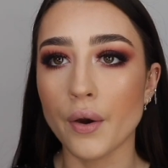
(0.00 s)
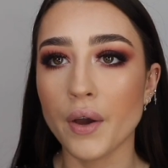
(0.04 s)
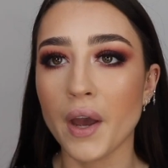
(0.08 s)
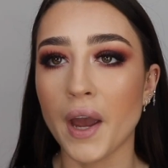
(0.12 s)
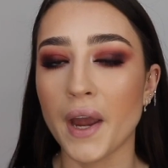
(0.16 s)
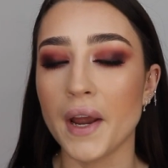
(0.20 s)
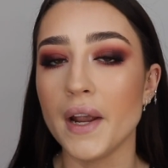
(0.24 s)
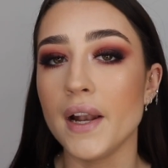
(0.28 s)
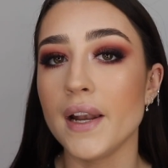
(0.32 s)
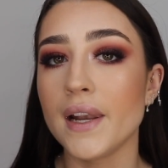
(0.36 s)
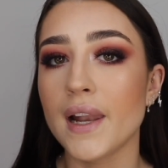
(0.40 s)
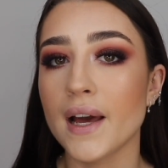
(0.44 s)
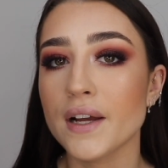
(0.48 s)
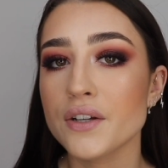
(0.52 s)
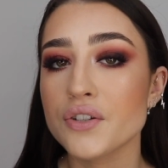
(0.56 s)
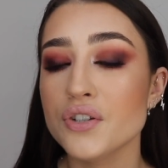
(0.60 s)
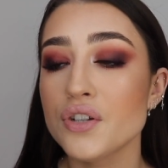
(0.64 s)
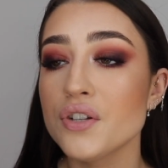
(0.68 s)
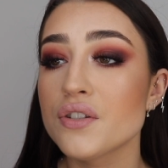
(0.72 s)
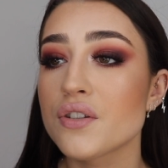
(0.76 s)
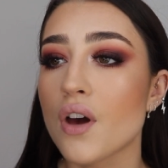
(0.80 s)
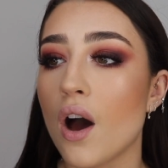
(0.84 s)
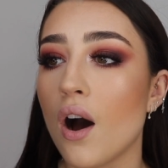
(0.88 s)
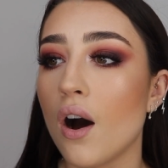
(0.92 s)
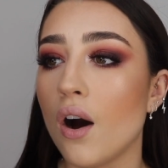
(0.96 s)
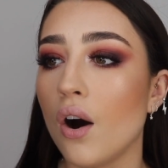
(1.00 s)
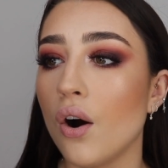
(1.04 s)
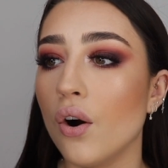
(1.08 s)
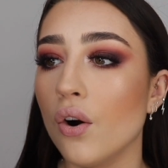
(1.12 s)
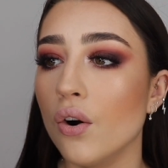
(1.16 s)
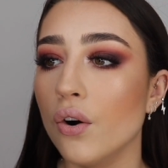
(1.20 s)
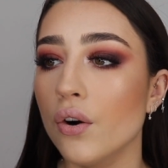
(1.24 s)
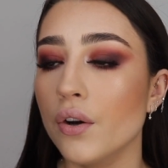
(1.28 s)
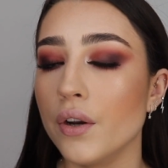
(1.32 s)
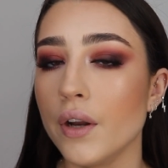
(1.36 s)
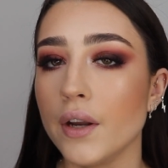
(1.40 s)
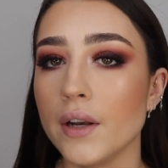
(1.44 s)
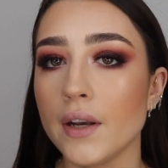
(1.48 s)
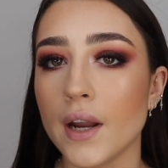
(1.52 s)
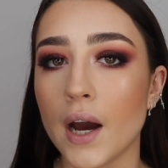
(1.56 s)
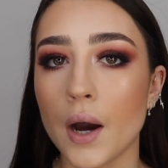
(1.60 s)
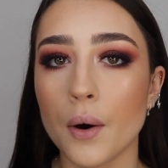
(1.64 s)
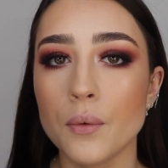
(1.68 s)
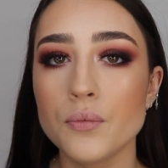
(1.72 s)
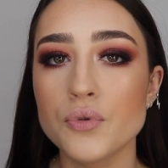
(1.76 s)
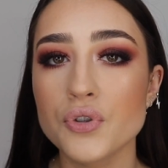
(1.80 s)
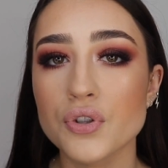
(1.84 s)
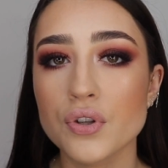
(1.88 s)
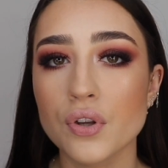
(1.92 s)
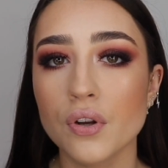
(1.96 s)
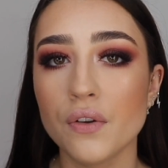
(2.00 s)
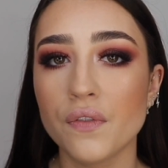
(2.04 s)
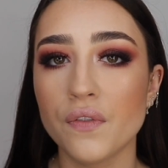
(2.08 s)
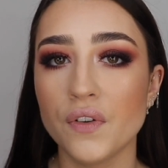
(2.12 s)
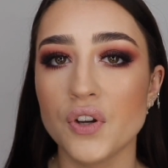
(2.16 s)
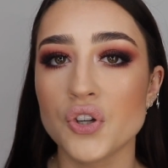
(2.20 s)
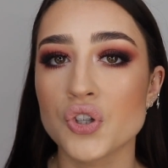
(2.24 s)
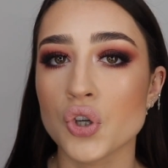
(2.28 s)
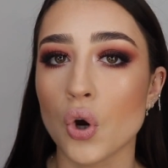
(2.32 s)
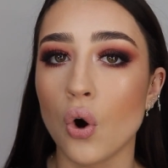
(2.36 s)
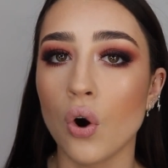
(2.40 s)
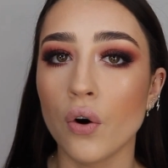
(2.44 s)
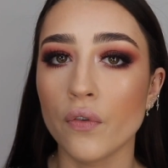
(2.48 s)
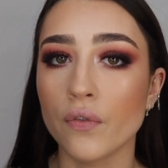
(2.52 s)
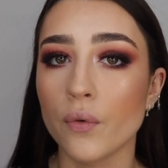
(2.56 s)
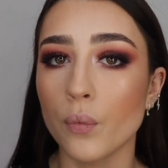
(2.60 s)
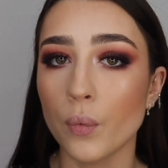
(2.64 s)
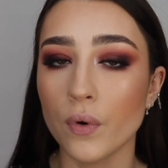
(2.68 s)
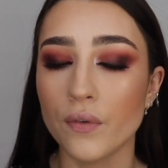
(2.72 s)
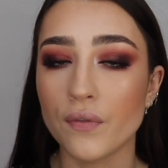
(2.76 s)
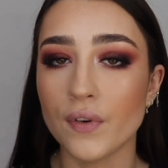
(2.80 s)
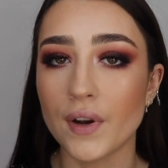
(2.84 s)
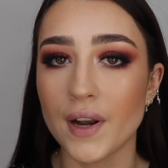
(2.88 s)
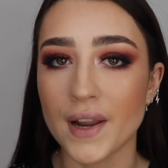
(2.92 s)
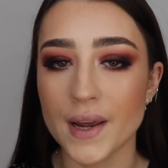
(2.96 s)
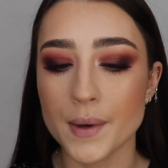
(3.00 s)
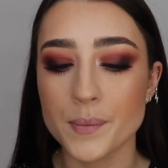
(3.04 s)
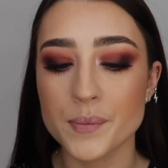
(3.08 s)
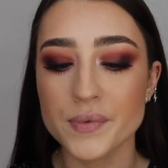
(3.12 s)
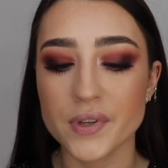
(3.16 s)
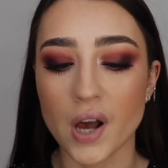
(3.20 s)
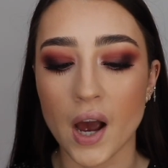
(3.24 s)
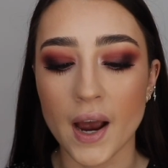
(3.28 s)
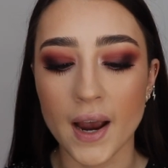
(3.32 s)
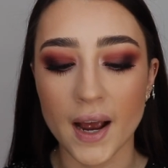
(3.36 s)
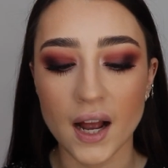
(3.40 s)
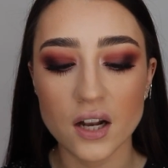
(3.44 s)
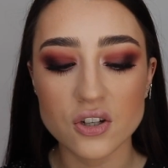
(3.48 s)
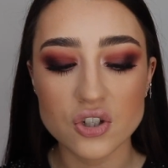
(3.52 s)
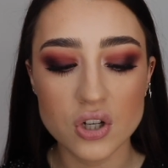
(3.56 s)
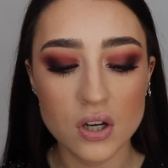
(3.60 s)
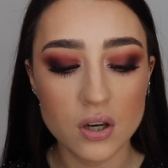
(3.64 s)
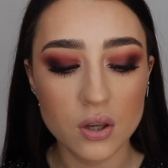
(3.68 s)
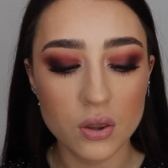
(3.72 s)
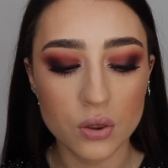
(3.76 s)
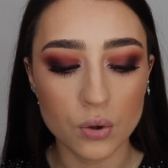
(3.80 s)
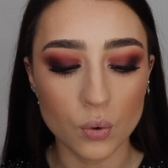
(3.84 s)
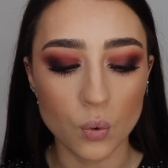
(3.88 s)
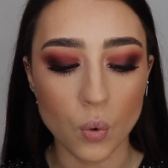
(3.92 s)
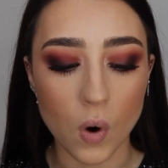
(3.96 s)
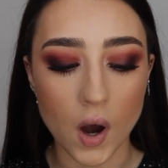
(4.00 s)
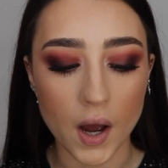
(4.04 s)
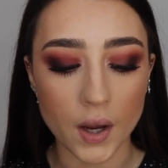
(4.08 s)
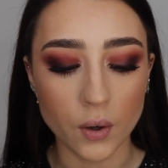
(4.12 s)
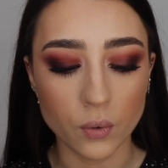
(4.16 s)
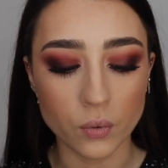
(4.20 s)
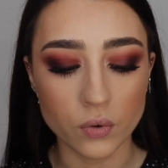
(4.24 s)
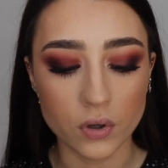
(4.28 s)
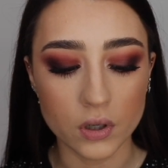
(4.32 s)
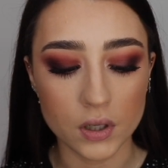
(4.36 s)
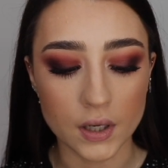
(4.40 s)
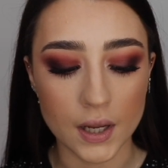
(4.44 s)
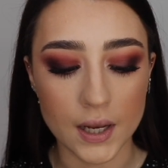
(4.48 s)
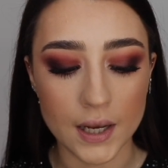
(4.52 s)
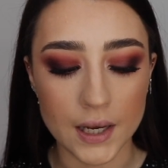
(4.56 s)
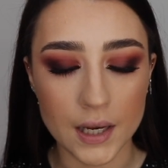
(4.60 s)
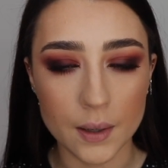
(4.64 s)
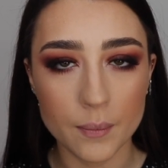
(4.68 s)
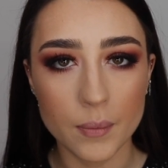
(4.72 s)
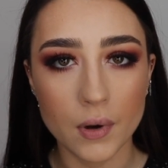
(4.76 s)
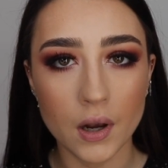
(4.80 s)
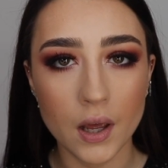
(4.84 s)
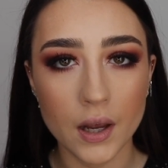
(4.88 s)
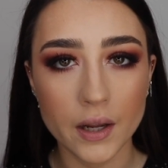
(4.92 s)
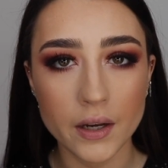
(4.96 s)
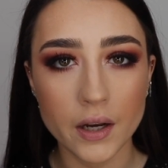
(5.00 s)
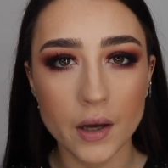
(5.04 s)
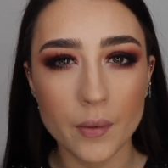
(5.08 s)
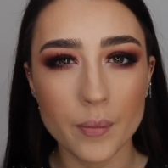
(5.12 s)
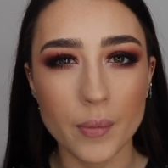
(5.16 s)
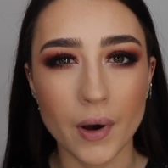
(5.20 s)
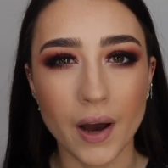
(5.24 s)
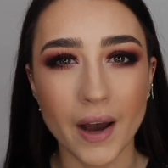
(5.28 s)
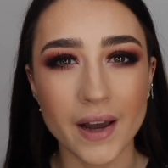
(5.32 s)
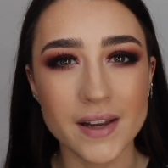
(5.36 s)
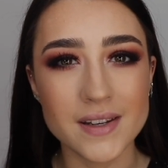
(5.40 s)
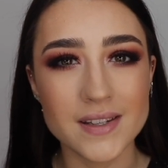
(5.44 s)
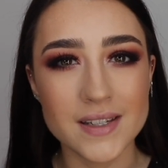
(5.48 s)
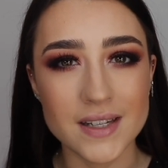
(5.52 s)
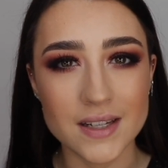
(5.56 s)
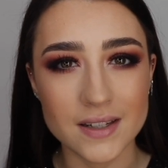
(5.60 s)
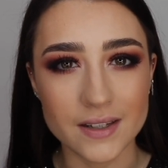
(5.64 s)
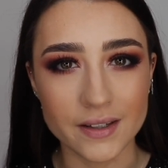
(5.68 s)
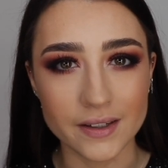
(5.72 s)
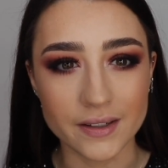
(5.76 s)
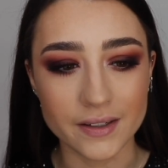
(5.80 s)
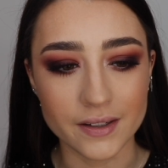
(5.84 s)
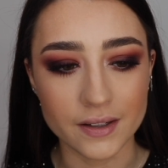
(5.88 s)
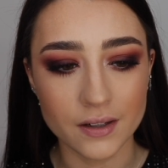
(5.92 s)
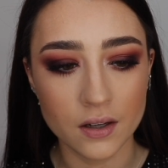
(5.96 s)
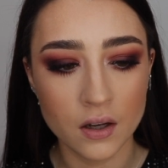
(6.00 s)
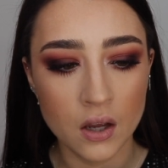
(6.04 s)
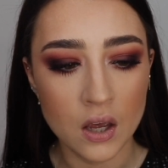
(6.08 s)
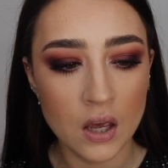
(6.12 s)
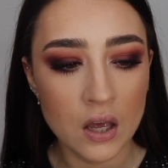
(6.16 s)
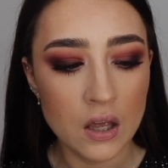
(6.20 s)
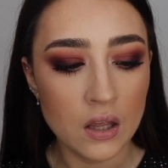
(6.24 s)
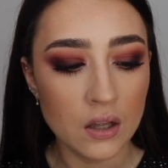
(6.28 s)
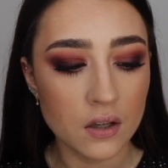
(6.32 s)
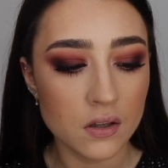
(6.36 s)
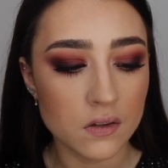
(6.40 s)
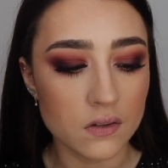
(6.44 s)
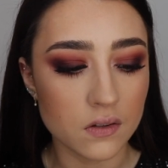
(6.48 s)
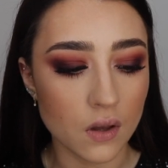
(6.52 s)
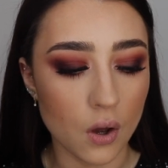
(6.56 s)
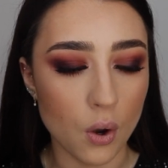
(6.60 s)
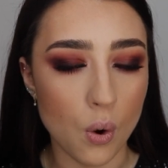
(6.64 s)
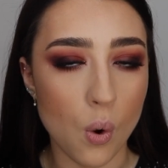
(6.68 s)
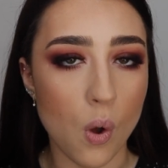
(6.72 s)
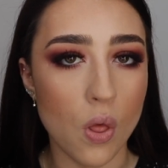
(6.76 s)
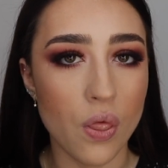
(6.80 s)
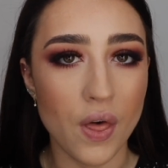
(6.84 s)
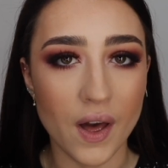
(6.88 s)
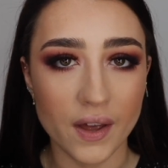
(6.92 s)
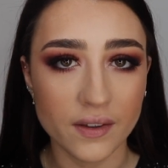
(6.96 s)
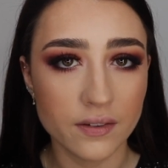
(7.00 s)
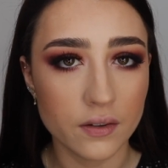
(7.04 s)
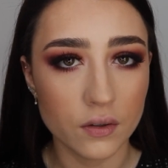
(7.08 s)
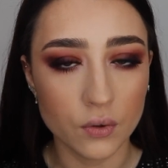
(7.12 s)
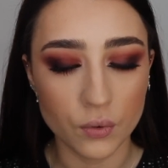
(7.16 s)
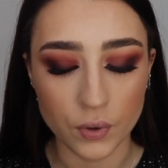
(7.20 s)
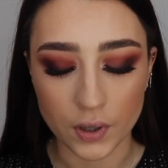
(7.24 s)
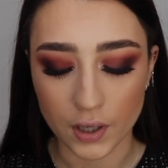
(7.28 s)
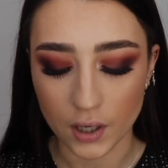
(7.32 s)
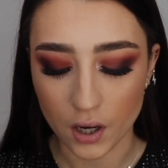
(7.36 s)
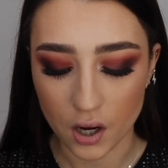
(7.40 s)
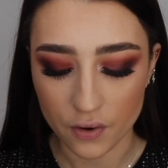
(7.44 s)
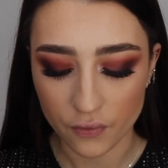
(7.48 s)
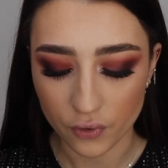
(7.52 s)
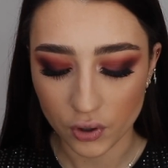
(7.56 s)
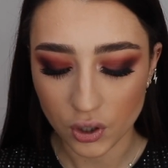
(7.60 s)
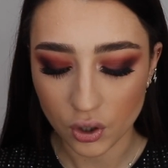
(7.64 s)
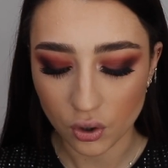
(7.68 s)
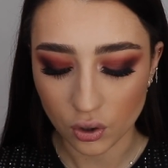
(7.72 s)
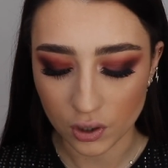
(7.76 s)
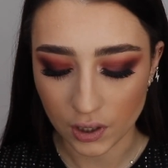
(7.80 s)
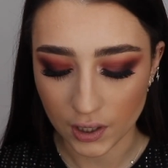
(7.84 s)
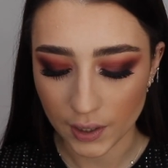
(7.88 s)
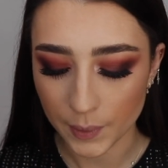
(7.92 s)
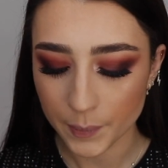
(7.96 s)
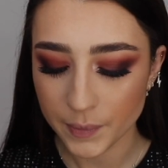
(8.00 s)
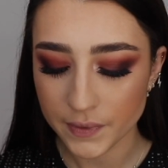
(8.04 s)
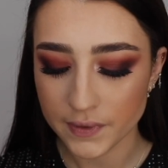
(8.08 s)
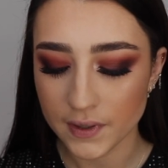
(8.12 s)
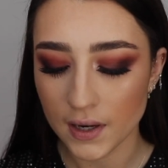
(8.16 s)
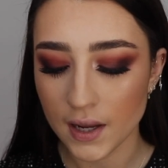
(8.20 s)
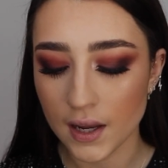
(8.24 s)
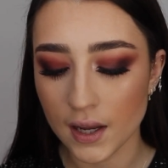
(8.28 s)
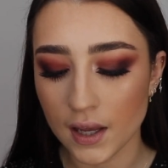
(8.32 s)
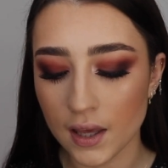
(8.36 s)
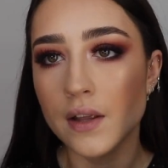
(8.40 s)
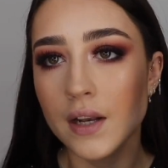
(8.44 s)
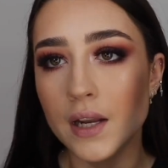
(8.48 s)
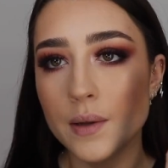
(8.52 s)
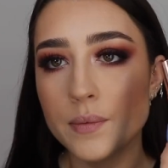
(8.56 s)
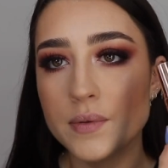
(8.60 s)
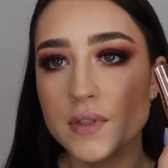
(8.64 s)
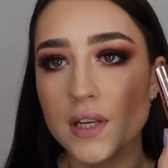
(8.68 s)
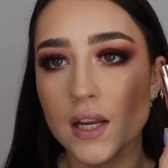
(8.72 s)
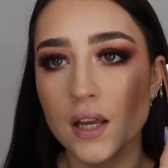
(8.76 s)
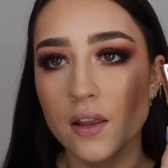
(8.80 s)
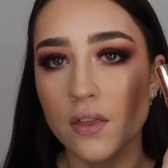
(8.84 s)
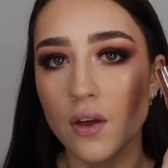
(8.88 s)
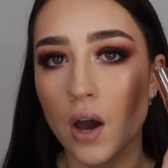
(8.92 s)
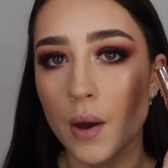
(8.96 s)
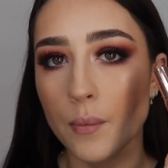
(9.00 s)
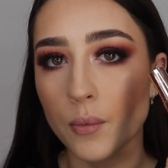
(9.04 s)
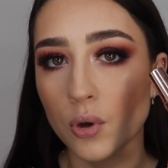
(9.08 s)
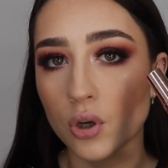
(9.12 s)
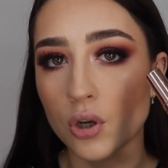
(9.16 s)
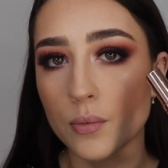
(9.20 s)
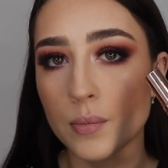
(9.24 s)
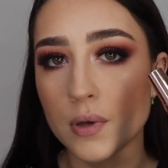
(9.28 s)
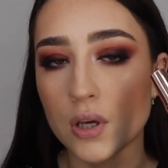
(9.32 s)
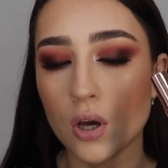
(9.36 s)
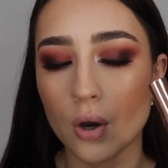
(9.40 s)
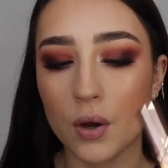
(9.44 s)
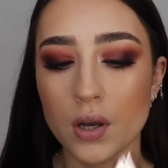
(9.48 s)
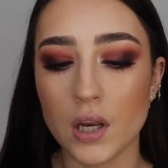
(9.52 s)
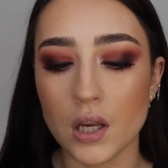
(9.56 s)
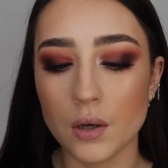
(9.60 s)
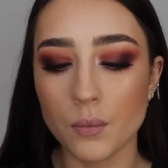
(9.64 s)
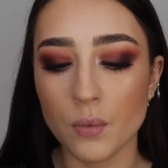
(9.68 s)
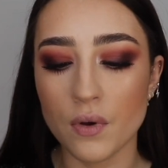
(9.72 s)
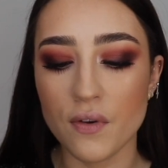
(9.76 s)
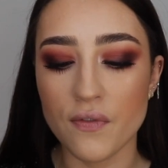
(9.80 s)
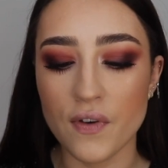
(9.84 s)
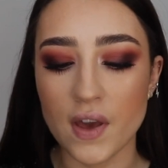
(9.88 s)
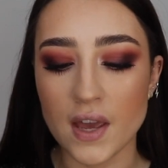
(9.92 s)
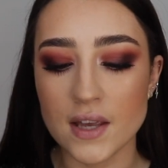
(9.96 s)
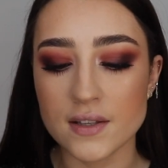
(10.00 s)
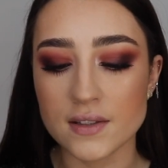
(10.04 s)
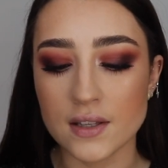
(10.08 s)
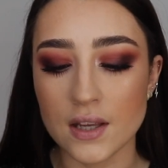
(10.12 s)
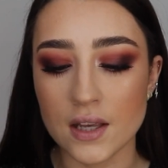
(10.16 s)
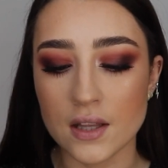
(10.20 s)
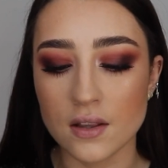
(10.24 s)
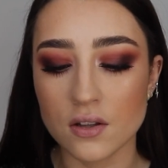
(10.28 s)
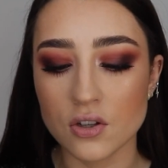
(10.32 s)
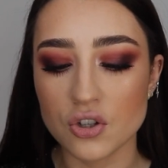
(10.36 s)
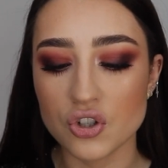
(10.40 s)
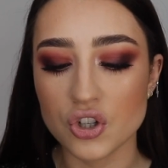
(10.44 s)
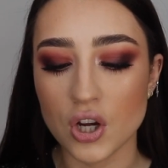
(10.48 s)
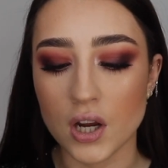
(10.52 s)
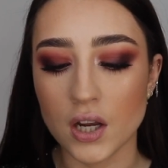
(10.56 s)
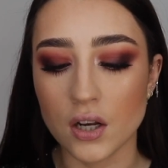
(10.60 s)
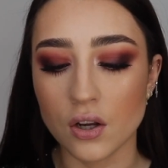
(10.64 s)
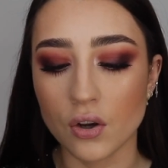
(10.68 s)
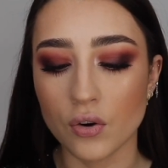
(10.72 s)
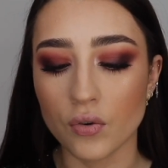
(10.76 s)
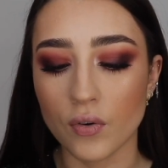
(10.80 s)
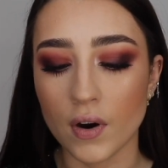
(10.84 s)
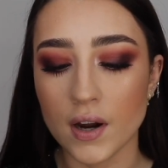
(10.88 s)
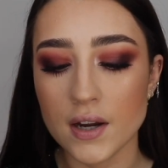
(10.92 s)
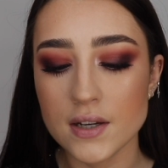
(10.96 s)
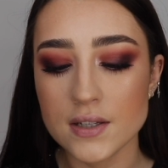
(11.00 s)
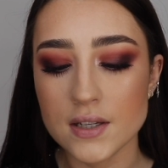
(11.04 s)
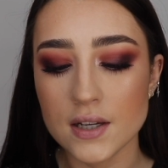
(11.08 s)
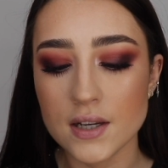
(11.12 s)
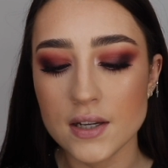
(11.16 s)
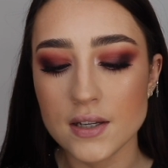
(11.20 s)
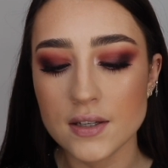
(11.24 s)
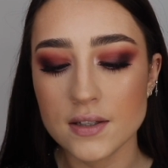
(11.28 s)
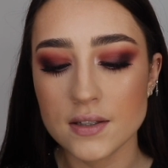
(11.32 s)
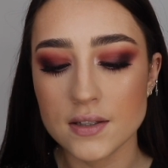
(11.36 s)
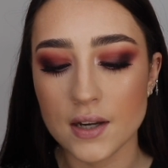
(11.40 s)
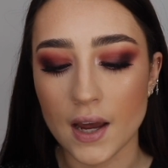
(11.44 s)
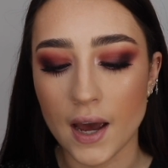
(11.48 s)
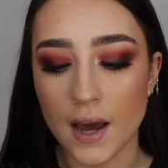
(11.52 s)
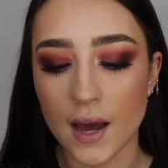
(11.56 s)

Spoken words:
Okay, lashes are on, and now I'm just going to finish off with lips. I actually thought I ordered a lip liner, but I didn't. So that's annoying. I've only got lipstick. The lipstick that I'm going to be going in with is in the shade Greatest,